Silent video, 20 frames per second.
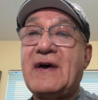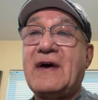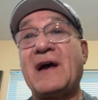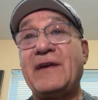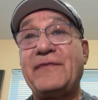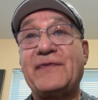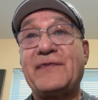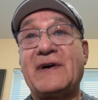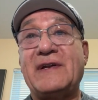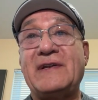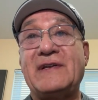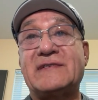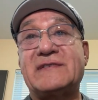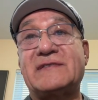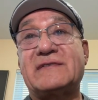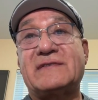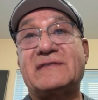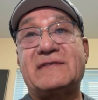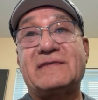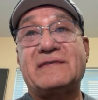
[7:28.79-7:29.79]
I find
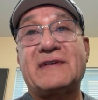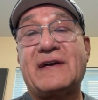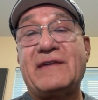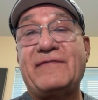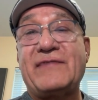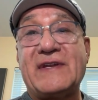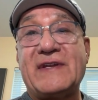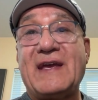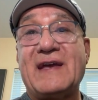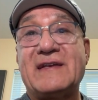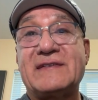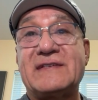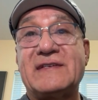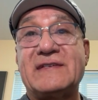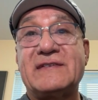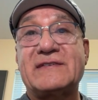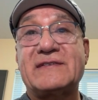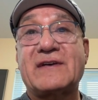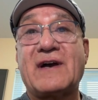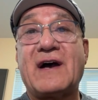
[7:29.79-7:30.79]
it's kind of
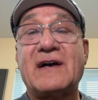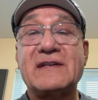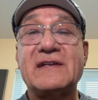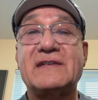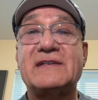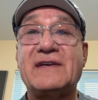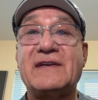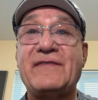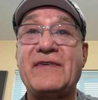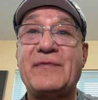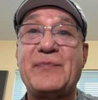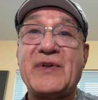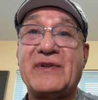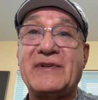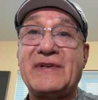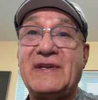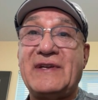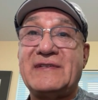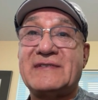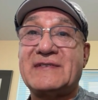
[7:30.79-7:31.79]
enhances cognitive
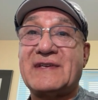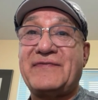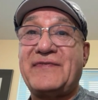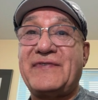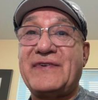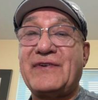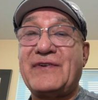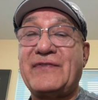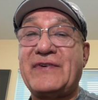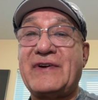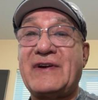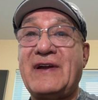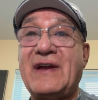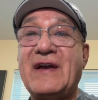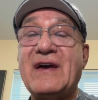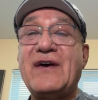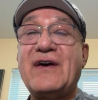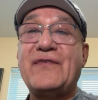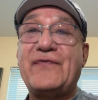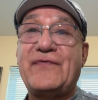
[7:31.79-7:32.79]
abilities. I feel
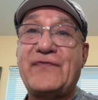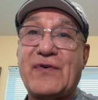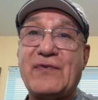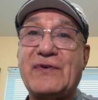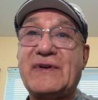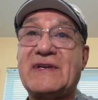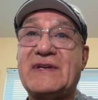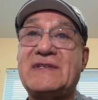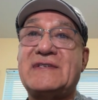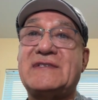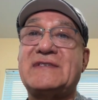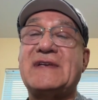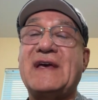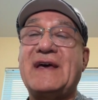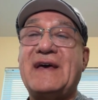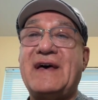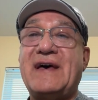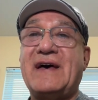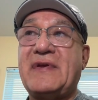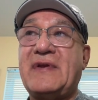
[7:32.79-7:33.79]
very focused,
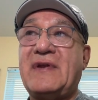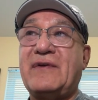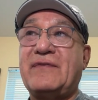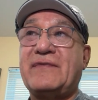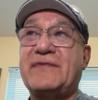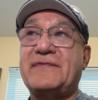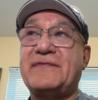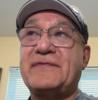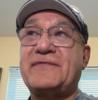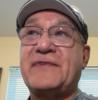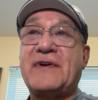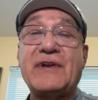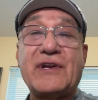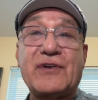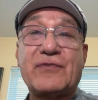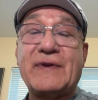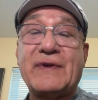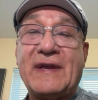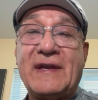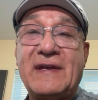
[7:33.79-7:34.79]
very
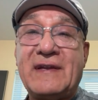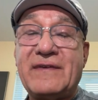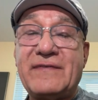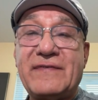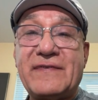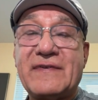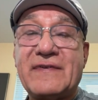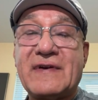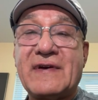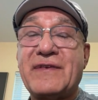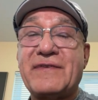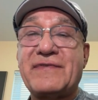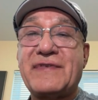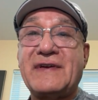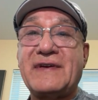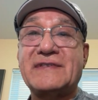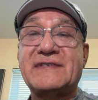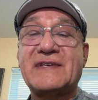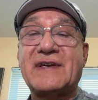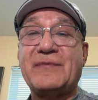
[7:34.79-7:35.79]
creative. Other
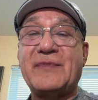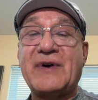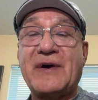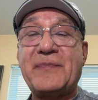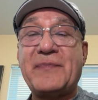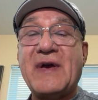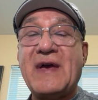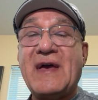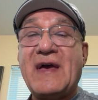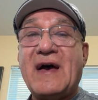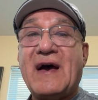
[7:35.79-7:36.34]
things come up.